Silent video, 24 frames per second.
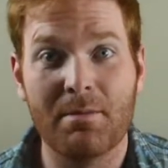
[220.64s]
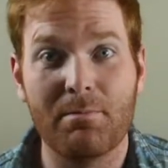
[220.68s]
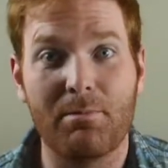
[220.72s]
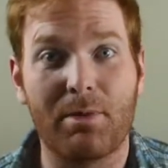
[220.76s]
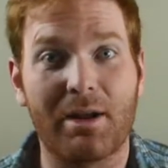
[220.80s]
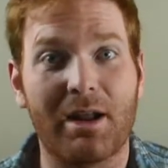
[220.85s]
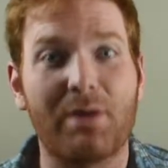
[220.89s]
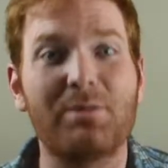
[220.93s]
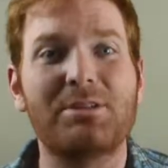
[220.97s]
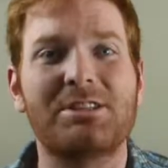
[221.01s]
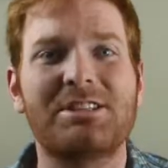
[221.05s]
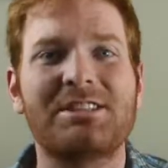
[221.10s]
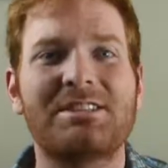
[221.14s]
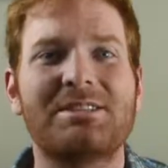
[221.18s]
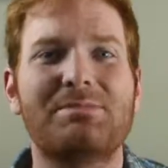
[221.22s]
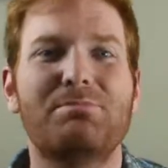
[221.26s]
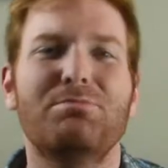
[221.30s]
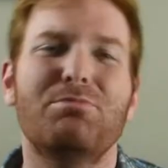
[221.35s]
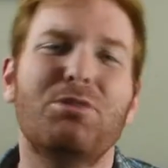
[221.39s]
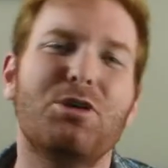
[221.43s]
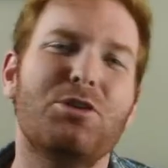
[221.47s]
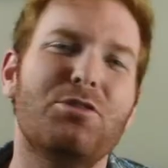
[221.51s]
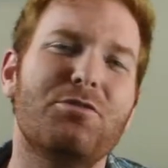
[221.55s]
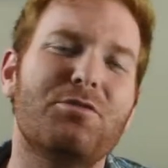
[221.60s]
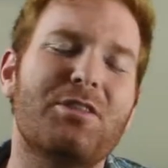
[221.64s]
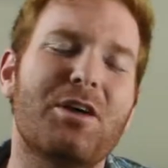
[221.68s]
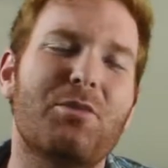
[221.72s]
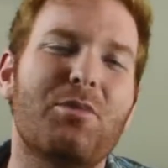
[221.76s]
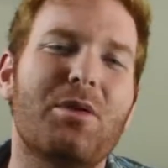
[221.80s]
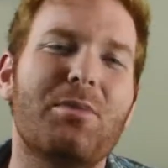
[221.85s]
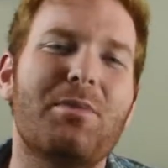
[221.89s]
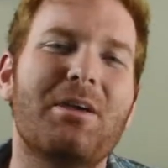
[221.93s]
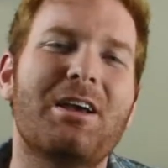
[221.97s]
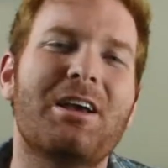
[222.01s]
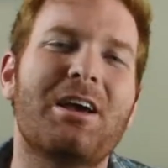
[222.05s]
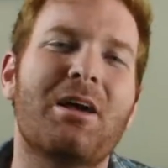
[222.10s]
But I would move that we
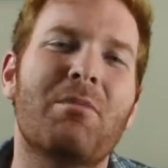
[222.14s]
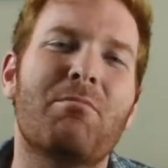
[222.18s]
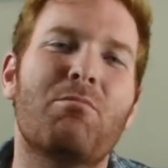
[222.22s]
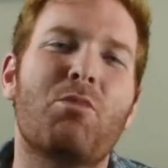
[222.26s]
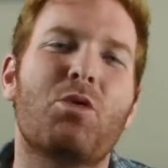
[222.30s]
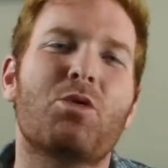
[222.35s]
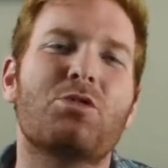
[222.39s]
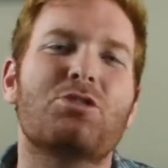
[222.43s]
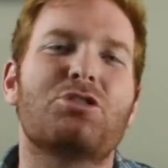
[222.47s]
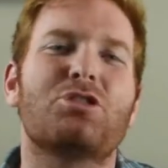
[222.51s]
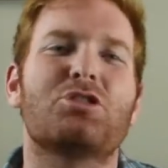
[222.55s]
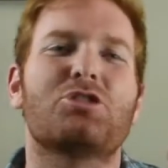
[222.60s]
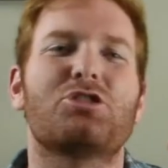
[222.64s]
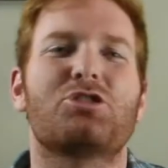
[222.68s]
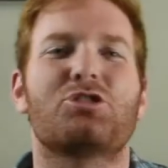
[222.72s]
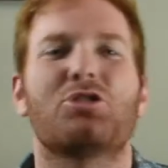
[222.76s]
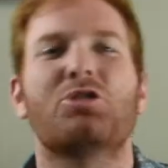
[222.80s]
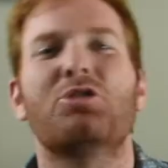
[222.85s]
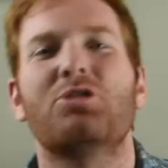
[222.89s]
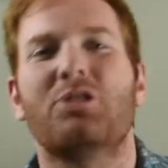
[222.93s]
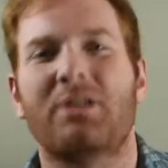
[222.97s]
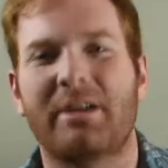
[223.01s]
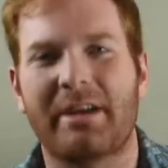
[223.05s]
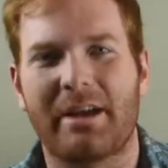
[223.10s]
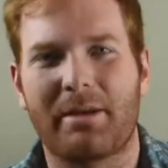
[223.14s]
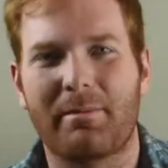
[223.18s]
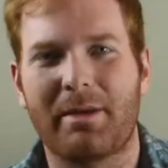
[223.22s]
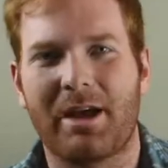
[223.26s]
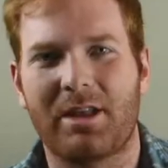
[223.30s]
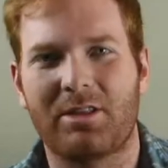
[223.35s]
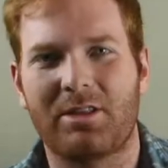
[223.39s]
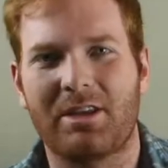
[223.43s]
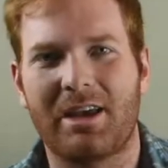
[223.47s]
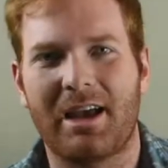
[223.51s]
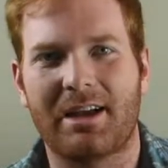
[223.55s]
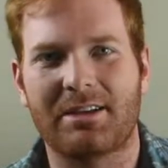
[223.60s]
become more discerning
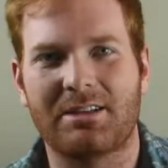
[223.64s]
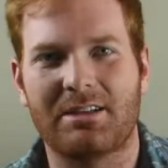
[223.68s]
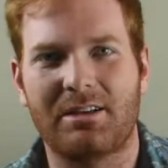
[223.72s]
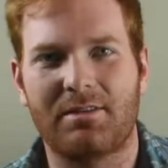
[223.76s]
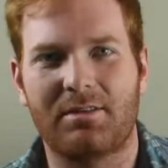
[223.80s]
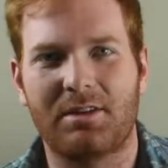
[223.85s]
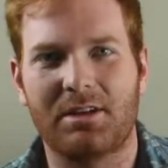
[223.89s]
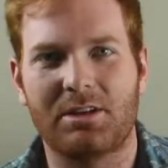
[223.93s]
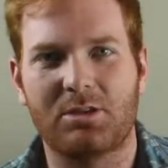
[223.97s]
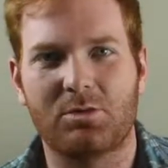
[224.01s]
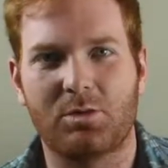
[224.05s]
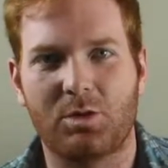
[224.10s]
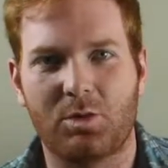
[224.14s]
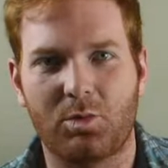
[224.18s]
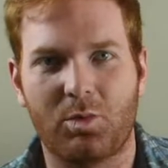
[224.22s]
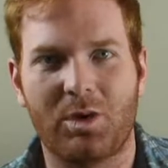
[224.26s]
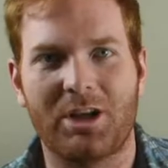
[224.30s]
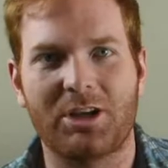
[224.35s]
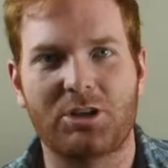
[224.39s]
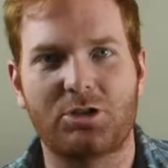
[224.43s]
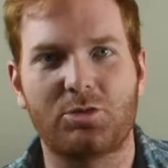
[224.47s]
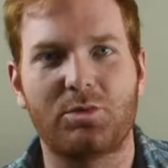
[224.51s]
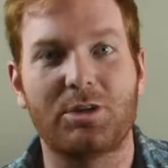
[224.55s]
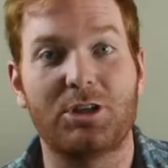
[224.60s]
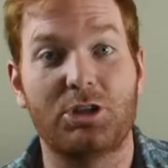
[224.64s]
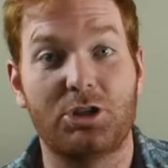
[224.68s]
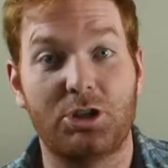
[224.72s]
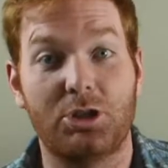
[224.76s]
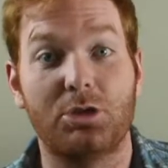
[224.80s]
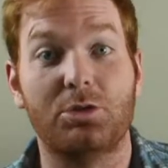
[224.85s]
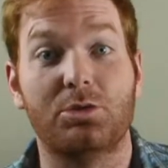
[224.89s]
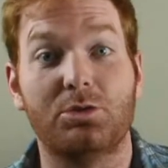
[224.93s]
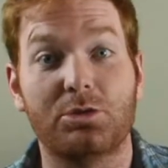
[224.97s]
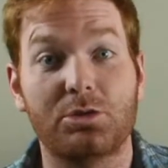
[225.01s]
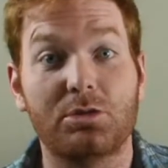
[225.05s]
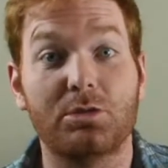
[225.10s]
about the activities with which we
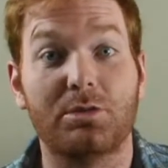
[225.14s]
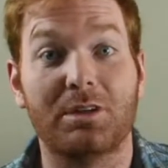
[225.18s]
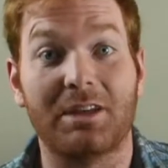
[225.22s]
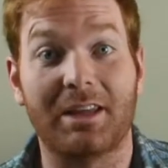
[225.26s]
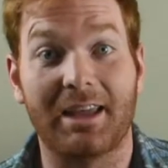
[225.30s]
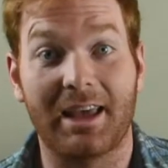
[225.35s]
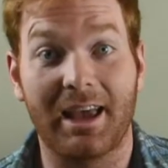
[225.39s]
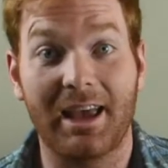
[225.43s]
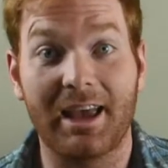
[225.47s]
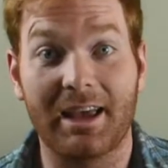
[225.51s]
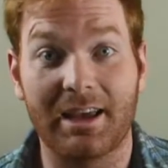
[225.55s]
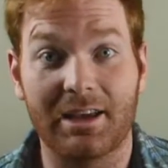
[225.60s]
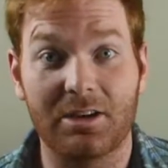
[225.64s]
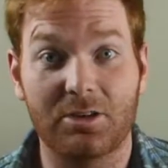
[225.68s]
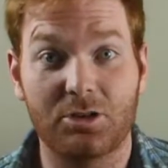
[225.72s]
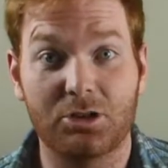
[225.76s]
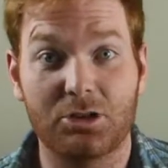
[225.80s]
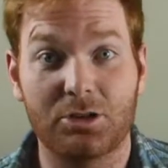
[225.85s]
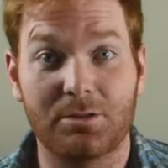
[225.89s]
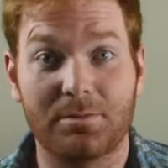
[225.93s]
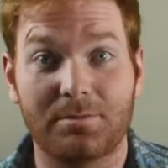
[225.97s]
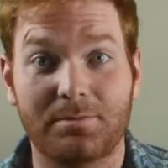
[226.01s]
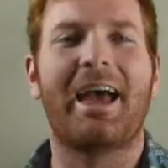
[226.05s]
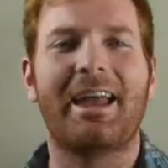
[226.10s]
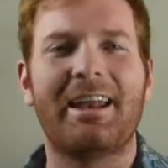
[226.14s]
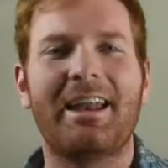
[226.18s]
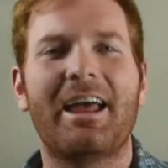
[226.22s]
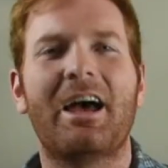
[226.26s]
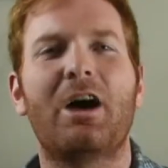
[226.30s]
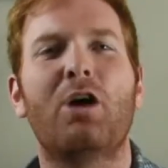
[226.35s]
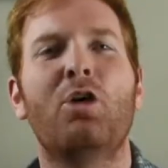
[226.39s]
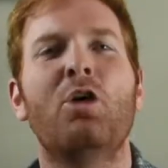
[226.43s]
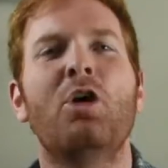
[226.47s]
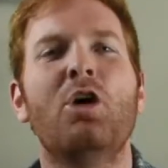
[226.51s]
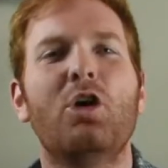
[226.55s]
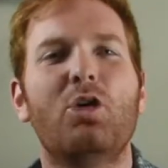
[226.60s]
choose to engage. And
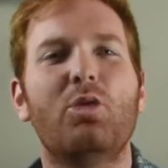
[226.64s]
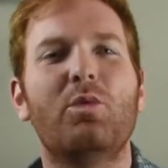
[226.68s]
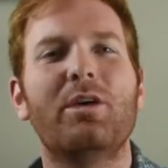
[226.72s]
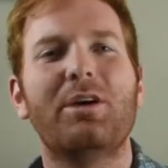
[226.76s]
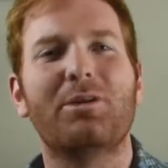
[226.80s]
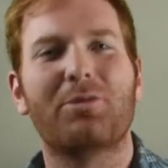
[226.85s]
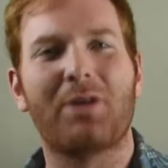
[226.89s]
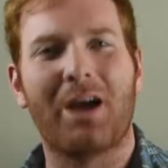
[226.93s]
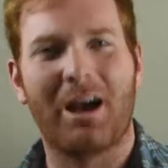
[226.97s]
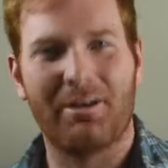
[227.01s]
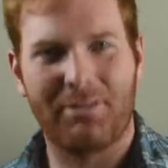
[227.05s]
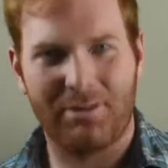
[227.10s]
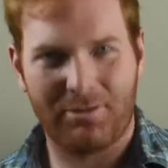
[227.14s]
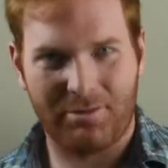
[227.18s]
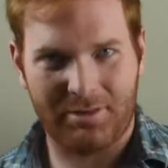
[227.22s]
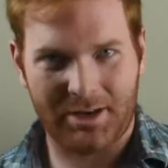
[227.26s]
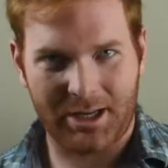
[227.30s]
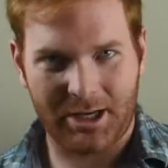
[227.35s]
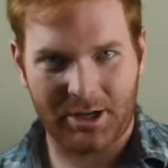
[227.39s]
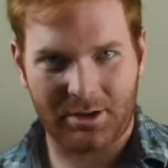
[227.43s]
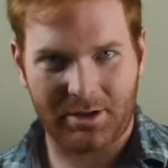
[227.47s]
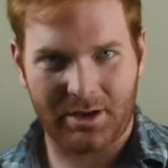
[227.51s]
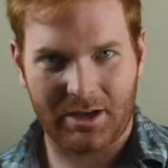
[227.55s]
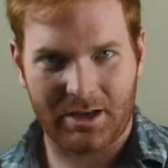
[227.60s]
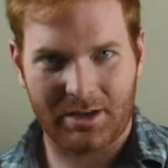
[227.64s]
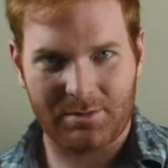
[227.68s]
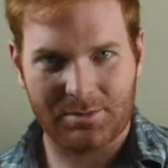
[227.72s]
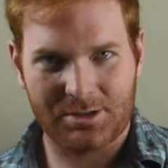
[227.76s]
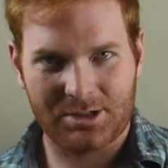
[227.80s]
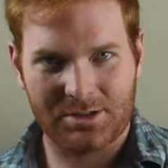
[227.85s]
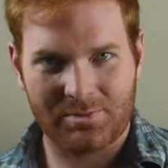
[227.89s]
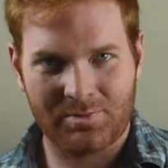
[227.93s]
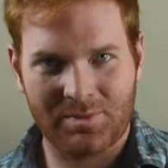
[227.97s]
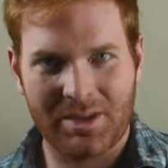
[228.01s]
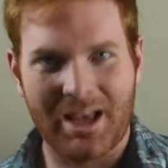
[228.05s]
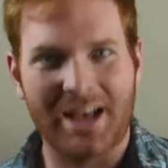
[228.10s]
now we arrive at video
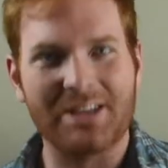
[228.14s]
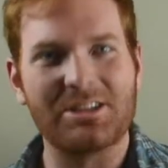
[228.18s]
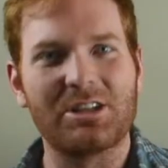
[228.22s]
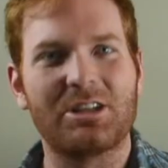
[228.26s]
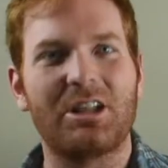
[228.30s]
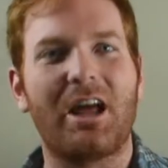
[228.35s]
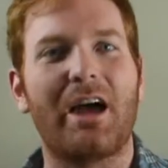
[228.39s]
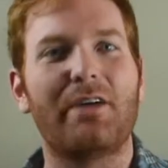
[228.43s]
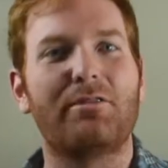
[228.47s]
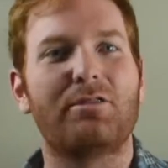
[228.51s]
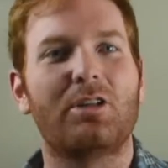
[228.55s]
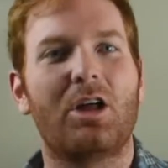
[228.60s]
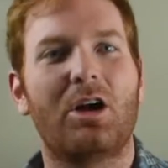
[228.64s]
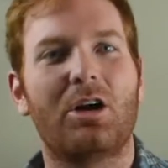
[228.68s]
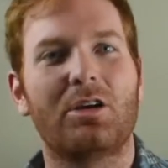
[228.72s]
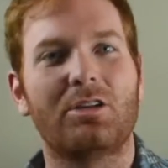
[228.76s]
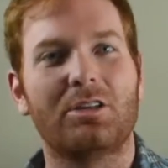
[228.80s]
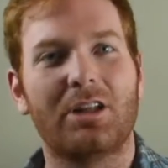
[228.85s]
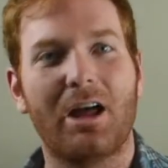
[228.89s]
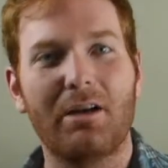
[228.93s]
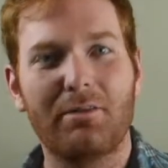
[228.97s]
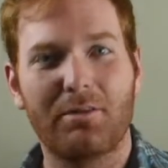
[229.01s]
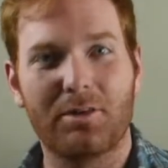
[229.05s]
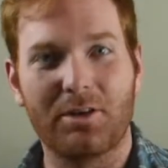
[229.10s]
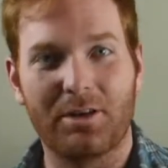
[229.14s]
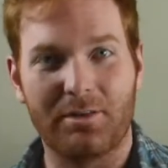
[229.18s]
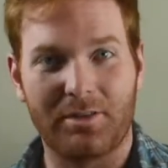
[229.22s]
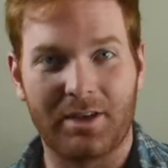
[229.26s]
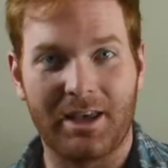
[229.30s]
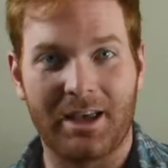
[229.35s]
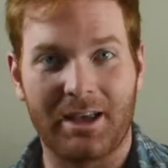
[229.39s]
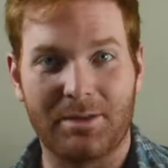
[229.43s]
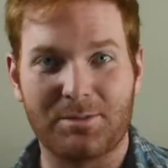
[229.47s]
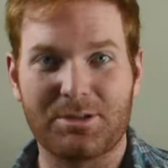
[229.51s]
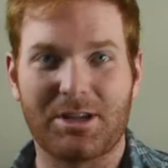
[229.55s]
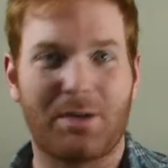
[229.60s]
games. As a lifelong lover of
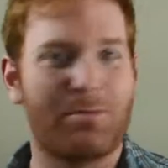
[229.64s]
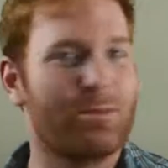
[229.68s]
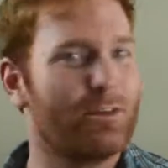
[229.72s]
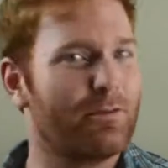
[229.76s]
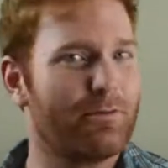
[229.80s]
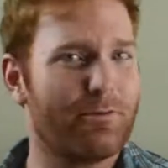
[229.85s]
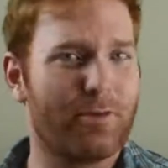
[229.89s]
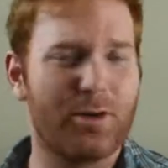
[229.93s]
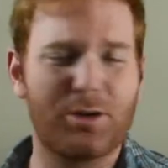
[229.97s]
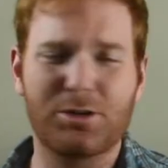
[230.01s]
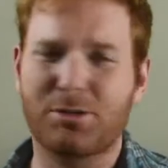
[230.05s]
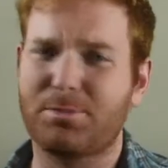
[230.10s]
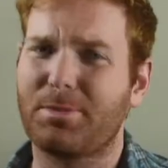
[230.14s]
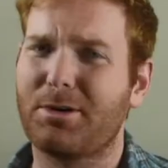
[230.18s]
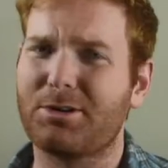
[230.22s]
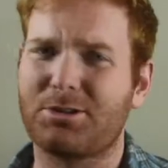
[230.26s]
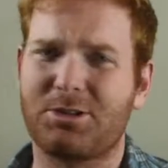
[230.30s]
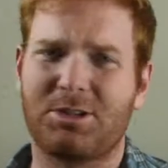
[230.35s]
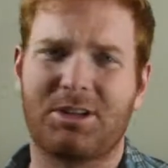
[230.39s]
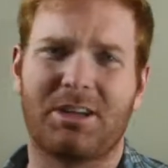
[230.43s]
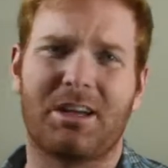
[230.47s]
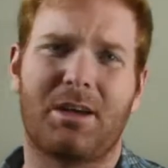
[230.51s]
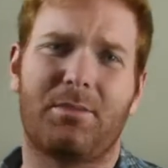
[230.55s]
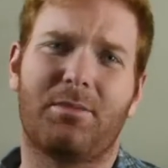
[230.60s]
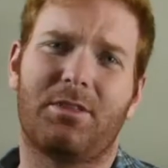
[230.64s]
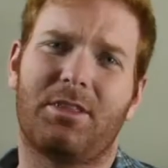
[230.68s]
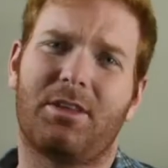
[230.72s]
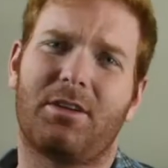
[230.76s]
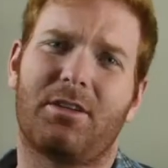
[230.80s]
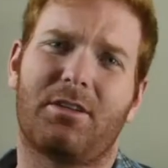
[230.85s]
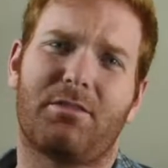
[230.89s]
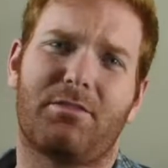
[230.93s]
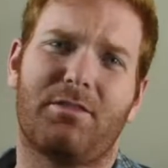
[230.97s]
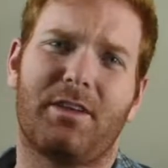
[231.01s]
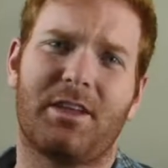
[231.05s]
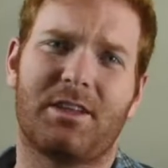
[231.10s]
games, I'm the first person to come to their
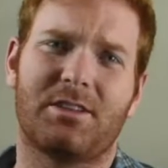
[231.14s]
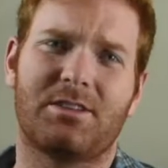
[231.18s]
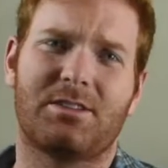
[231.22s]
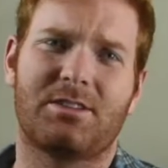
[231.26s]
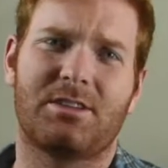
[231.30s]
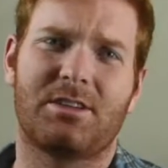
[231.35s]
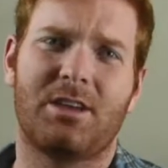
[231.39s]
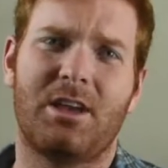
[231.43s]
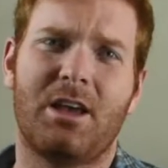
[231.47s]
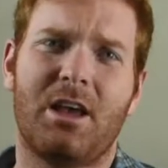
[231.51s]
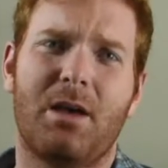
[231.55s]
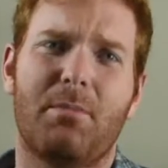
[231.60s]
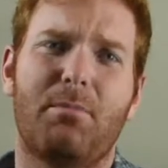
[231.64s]
defense.